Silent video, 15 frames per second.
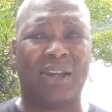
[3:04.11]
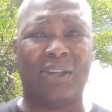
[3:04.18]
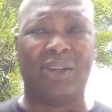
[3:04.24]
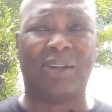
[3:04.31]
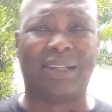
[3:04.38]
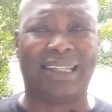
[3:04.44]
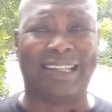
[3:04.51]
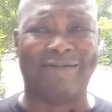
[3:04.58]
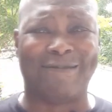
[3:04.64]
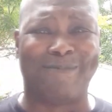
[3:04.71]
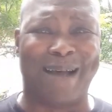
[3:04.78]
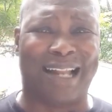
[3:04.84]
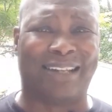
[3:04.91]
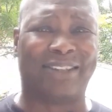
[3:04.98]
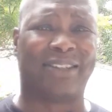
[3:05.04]
you can leave a
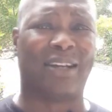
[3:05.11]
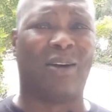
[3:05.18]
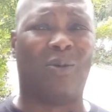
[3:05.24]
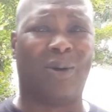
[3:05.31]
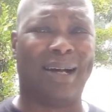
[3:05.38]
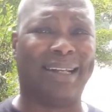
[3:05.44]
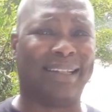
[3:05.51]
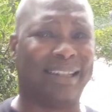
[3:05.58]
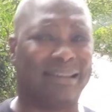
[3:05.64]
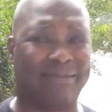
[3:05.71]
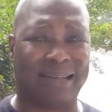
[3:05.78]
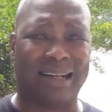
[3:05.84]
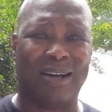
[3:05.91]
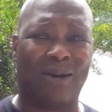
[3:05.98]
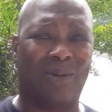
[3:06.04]
balance on one at
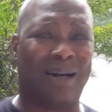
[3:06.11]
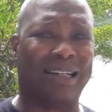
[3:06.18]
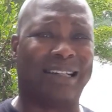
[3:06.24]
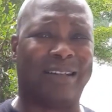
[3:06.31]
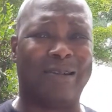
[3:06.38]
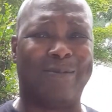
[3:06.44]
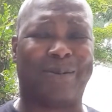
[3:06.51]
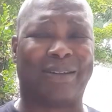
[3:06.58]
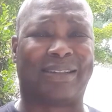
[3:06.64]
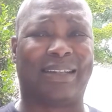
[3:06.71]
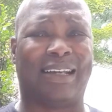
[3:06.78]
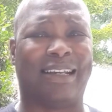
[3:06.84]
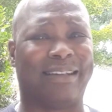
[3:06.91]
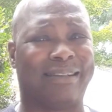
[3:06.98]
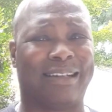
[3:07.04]
1 to
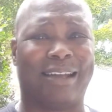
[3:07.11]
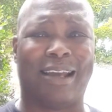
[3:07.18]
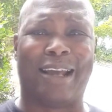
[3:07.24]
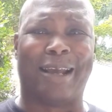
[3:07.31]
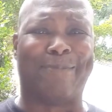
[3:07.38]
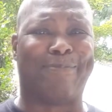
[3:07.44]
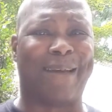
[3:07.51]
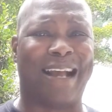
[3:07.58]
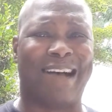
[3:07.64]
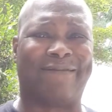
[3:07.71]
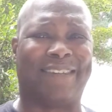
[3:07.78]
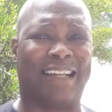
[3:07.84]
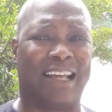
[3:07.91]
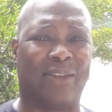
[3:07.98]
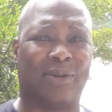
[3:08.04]
2% and pay off
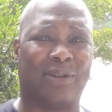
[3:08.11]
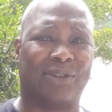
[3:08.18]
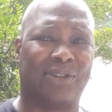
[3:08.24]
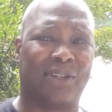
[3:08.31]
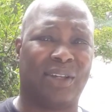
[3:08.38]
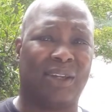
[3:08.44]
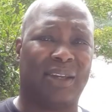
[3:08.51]
the other ones.